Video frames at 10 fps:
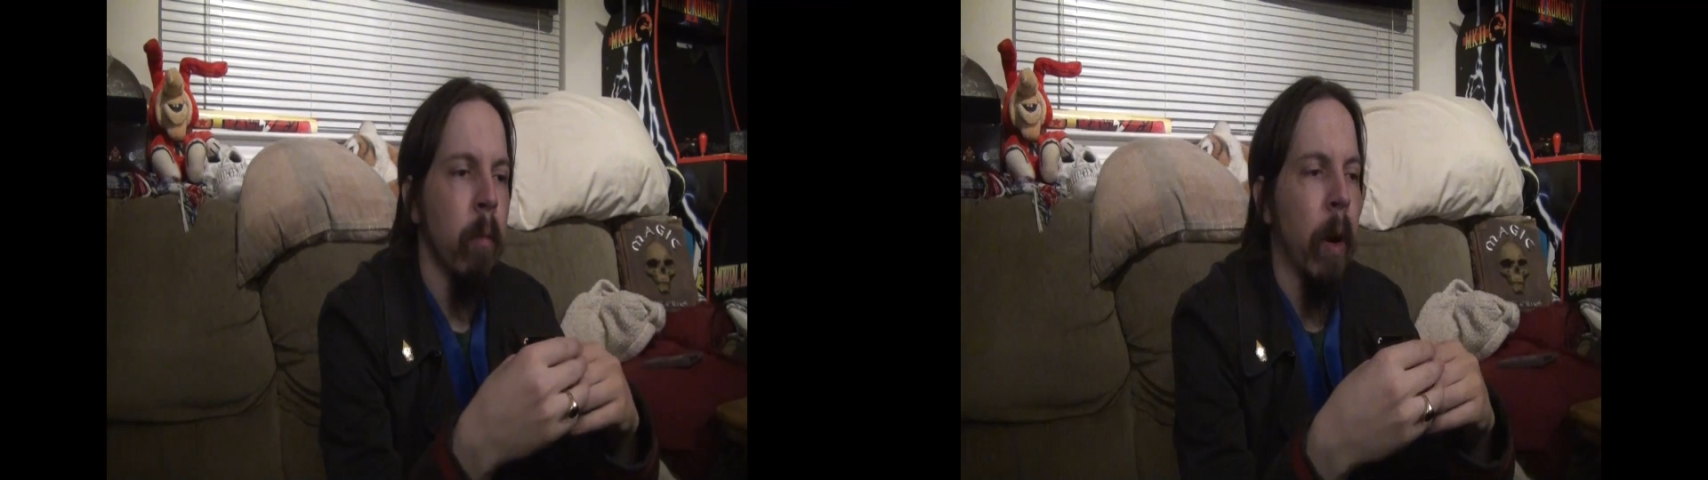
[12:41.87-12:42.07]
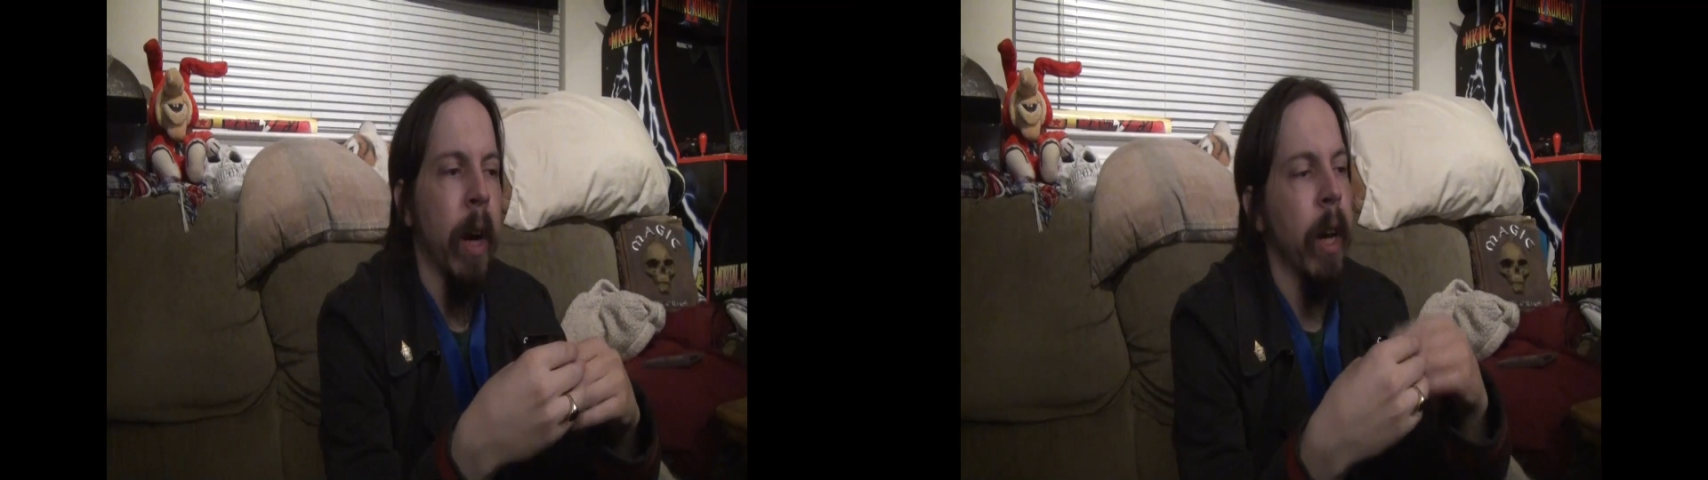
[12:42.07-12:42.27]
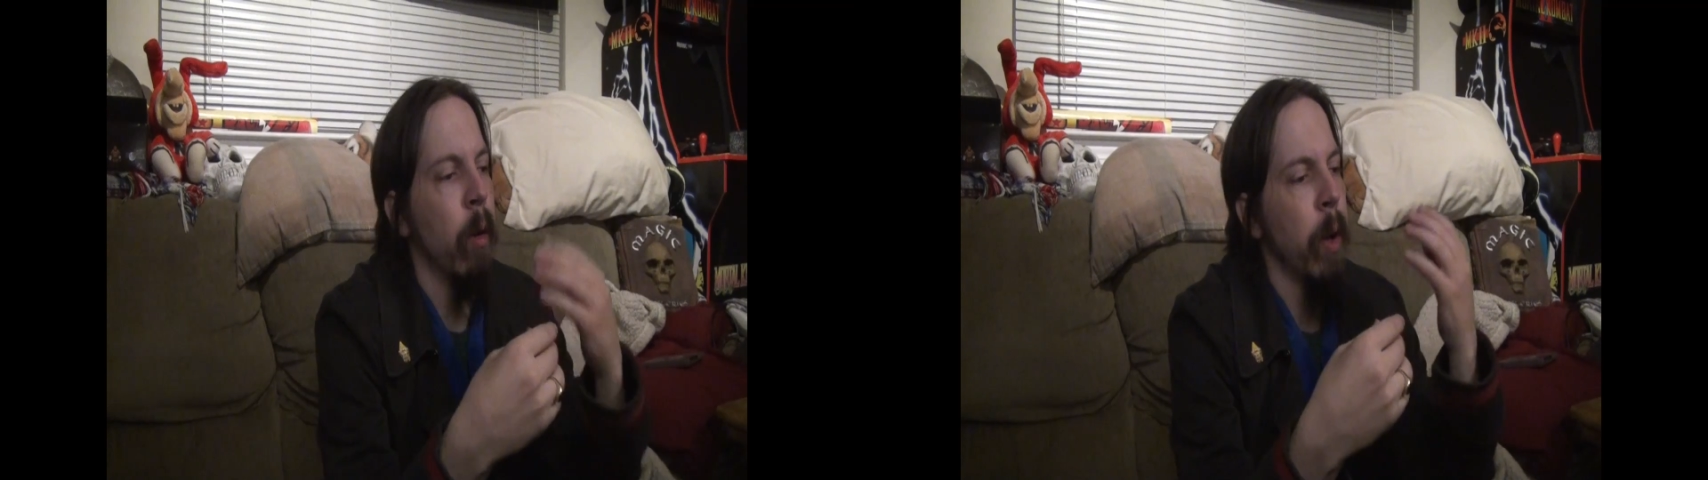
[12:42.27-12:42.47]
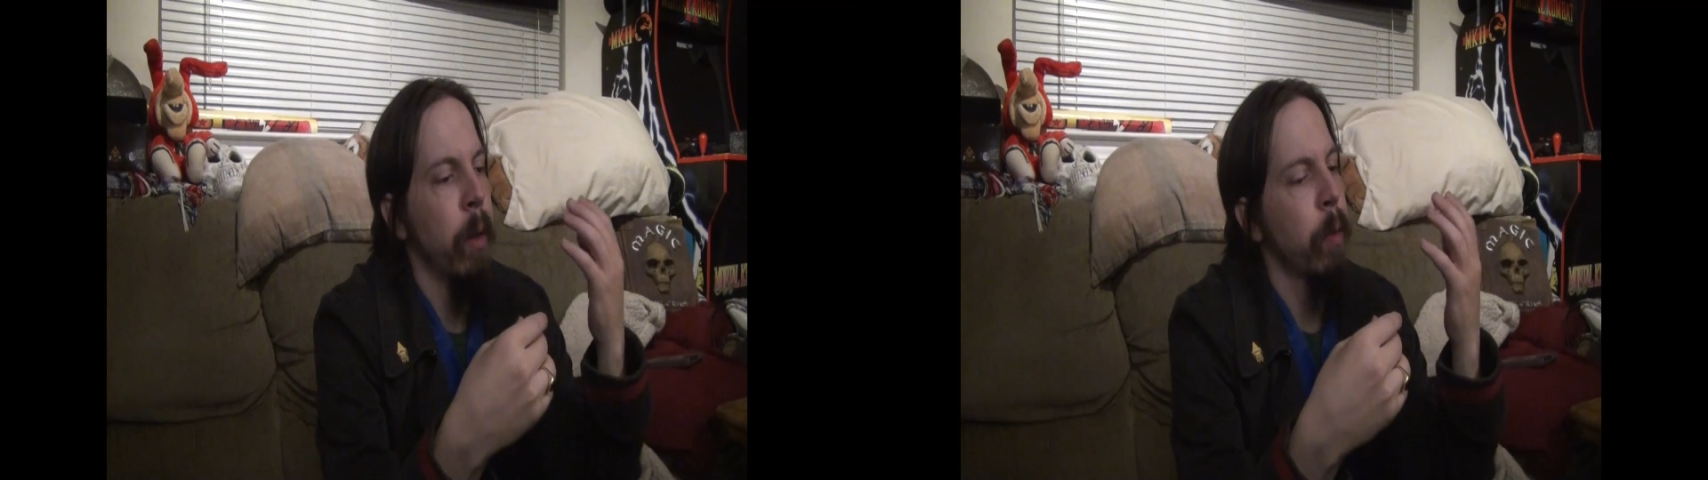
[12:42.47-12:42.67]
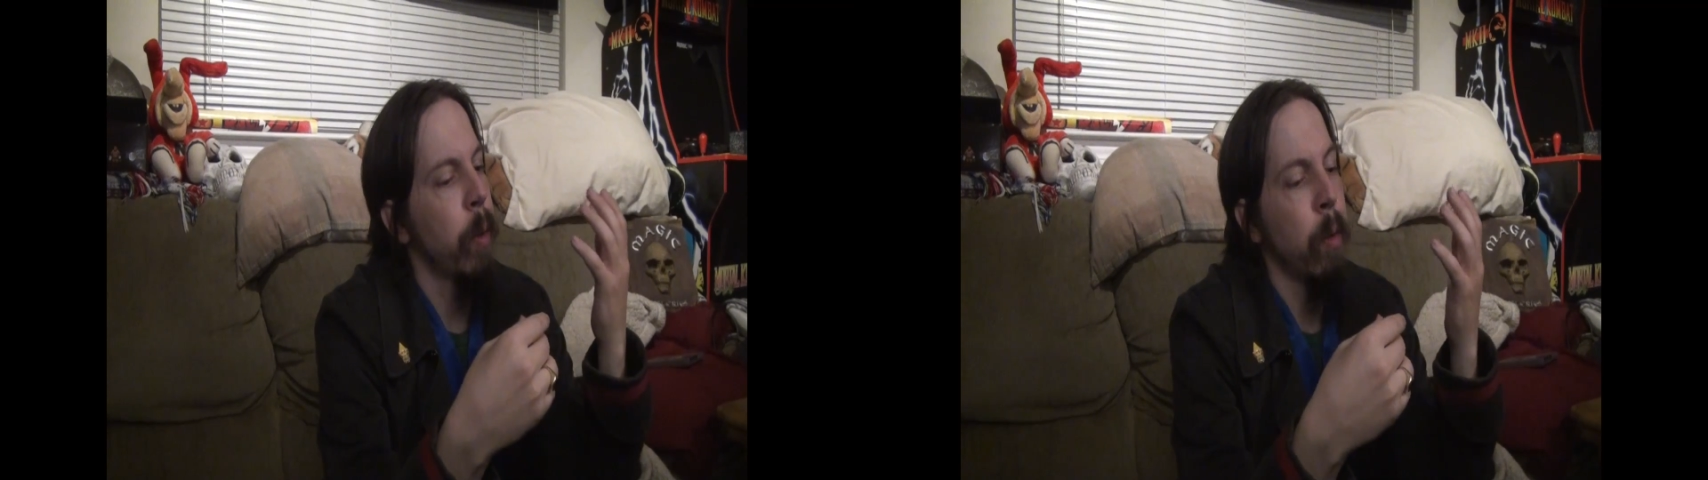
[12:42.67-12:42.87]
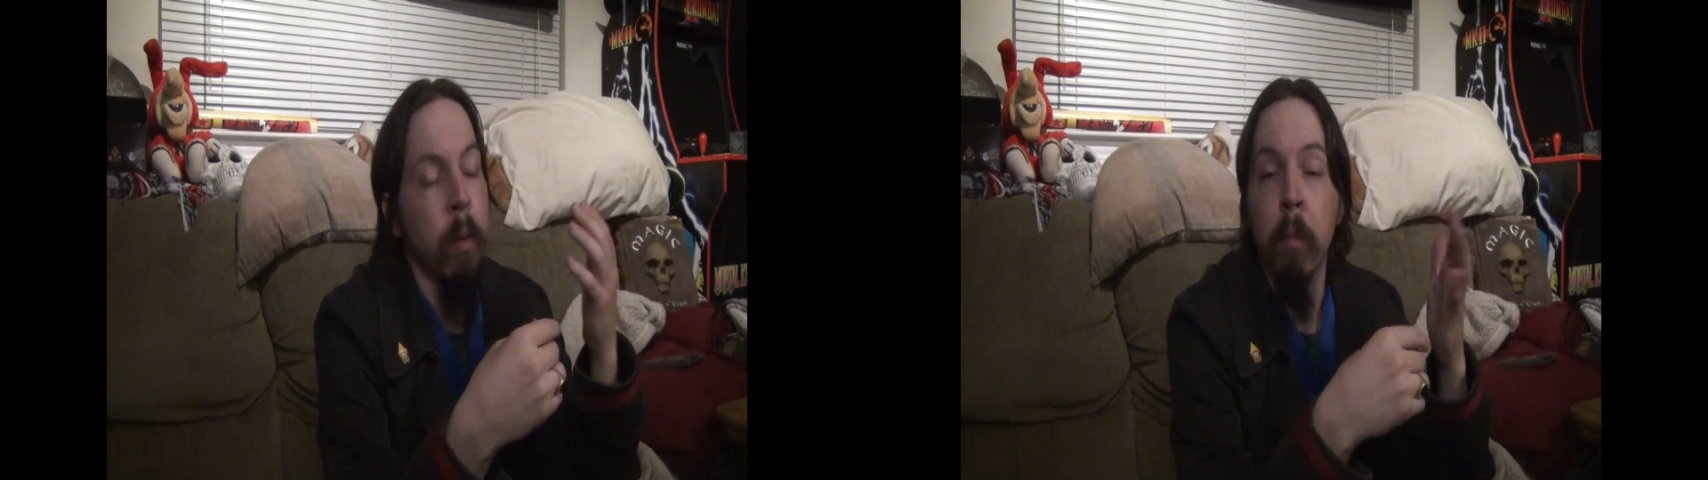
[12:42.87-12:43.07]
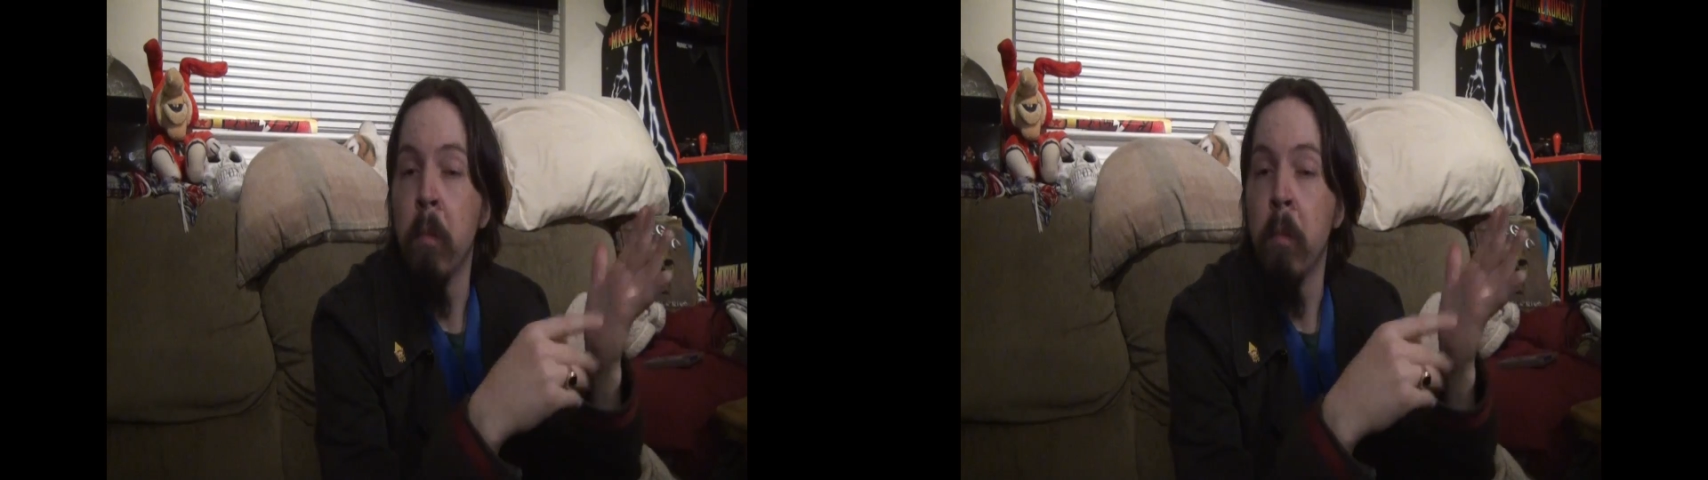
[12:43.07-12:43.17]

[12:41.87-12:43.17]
by going through